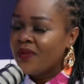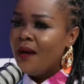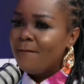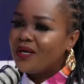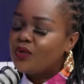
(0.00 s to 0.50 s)

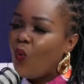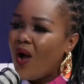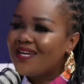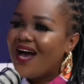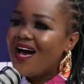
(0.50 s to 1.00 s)
But what
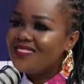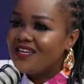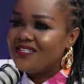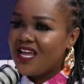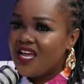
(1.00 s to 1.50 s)
are the
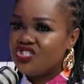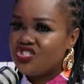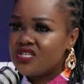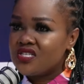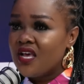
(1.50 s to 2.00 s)

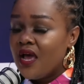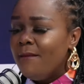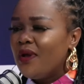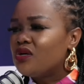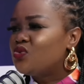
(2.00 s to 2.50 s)
dangers?
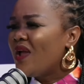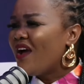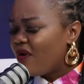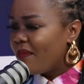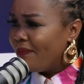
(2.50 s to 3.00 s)
Because we are
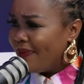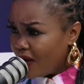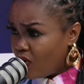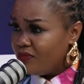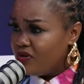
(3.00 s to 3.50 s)
from a black
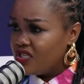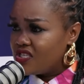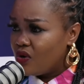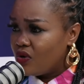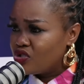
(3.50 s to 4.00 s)
community,
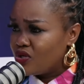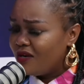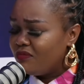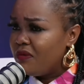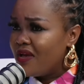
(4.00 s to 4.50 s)
also, let
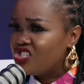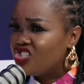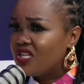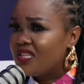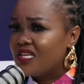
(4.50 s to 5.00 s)
me
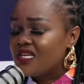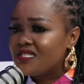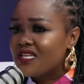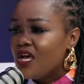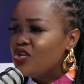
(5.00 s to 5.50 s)
mention this.
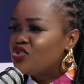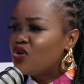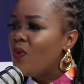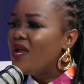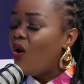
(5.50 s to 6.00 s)
So
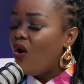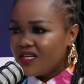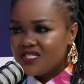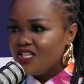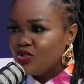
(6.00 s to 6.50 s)
we
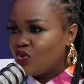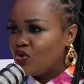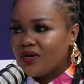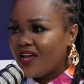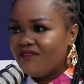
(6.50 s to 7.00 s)
honestly do not
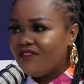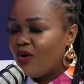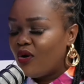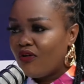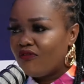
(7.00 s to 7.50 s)
have a
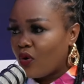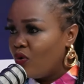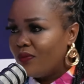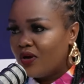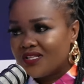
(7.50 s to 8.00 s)
lot of role
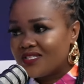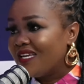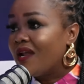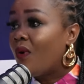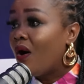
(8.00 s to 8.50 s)
models in
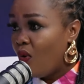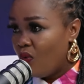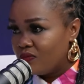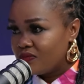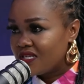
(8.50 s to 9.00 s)
our
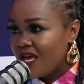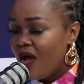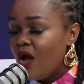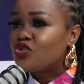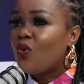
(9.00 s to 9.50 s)
homes.
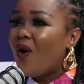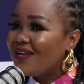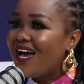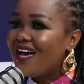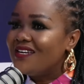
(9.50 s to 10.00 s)
Mm. So, what
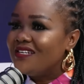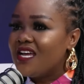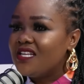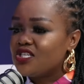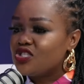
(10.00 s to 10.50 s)
are the
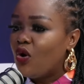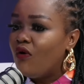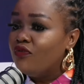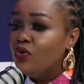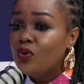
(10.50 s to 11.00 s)
dangers of
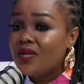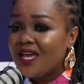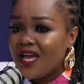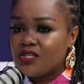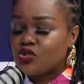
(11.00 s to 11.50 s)
looking
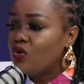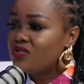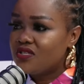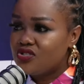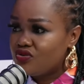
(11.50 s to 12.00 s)
at
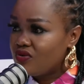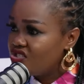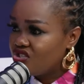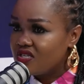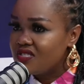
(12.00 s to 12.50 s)
total
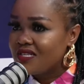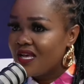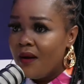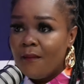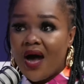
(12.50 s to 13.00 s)
strangers?
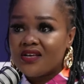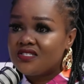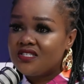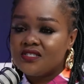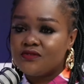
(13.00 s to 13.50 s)

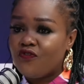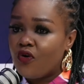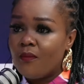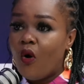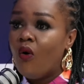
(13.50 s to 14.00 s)
pastors
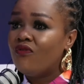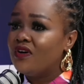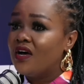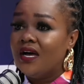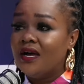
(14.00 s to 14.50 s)
from over
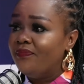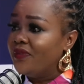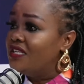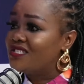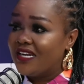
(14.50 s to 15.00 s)
um,
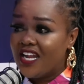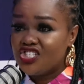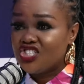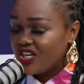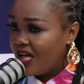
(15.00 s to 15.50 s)

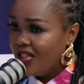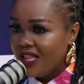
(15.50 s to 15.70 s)
international.